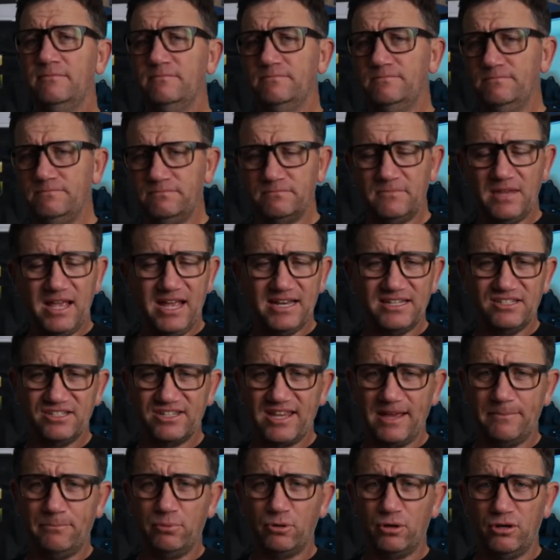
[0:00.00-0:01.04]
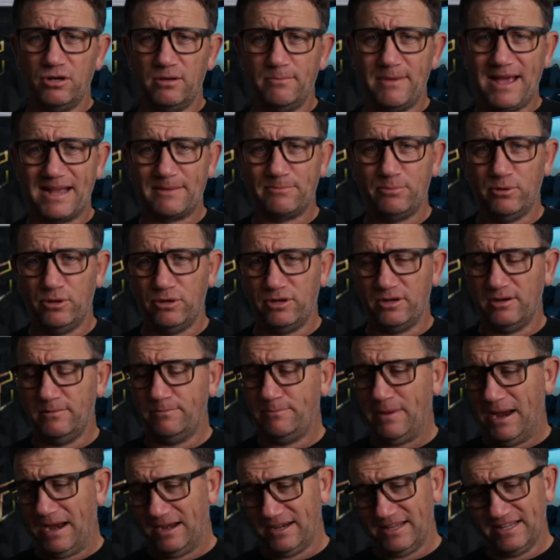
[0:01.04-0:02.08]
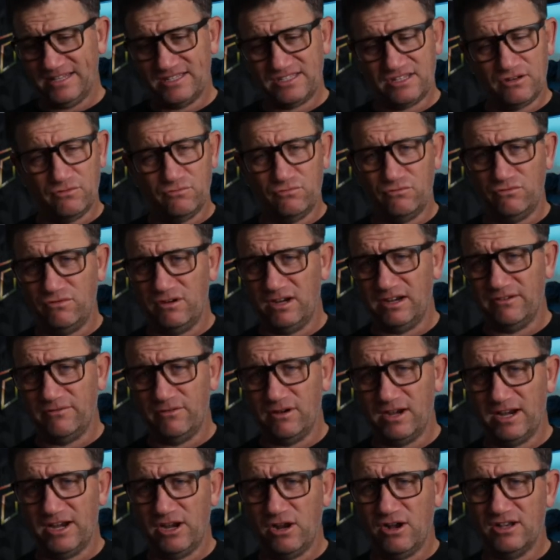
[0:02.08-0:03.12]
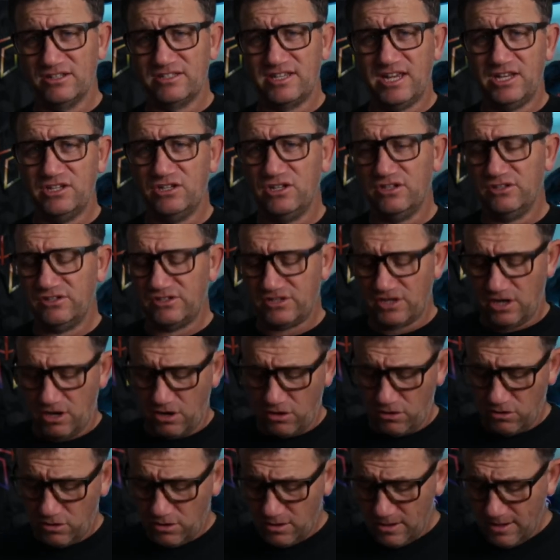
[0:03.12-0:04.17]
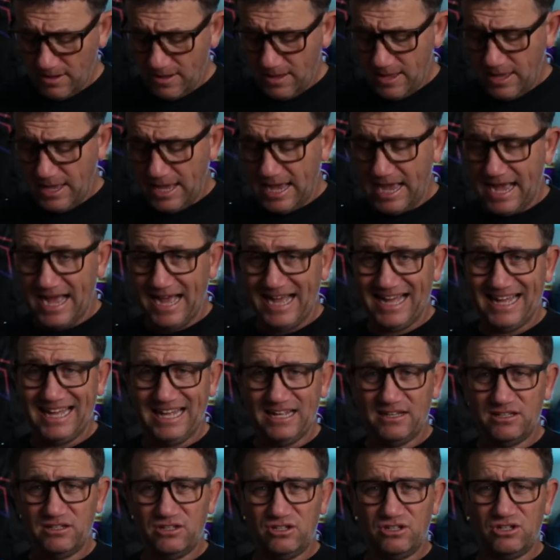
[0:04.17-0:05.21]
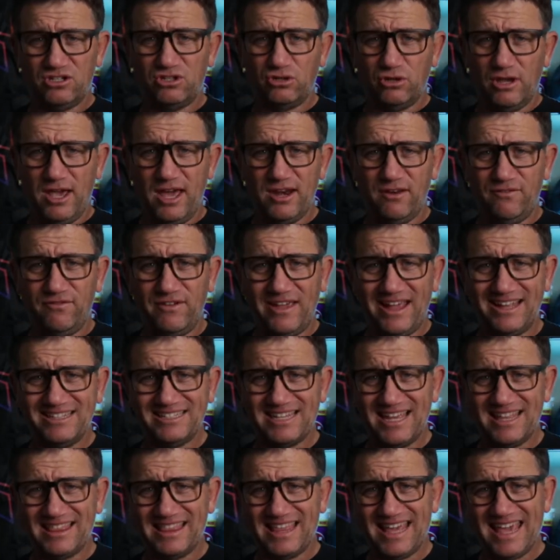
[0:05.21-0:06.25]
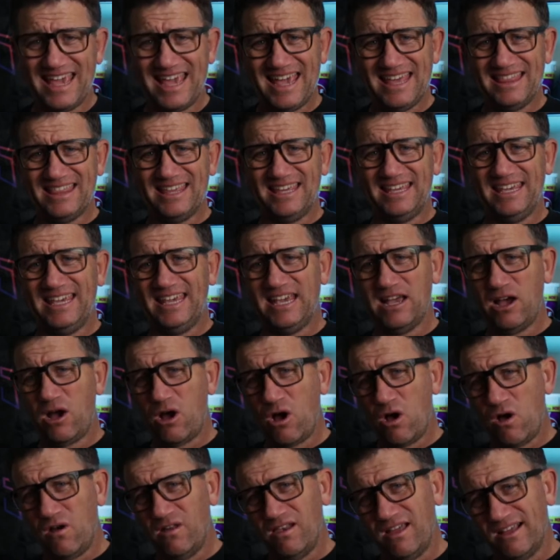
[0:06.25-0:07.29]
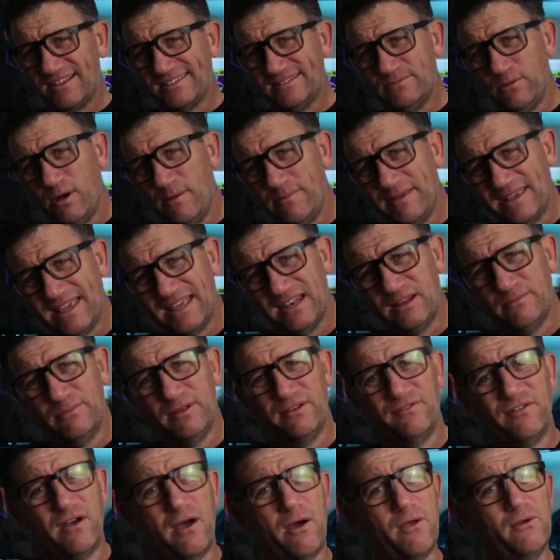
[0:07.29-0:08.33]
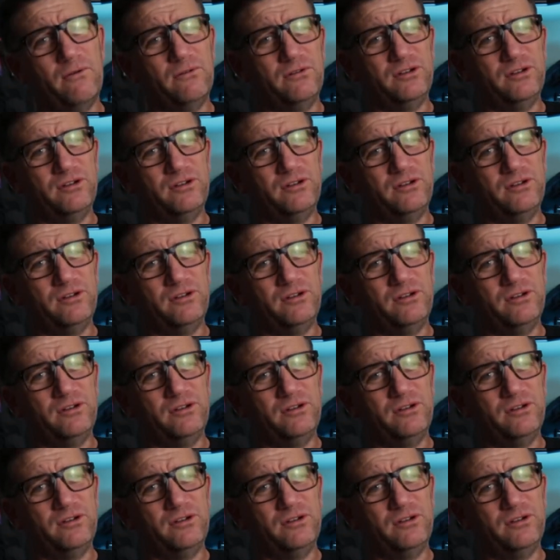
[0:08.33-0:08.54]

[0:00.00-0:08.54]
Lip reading: and just get put on a back burner. Apparently it's a really nice engine. So Toyota fans out there, the Hilux might be getting a bit of a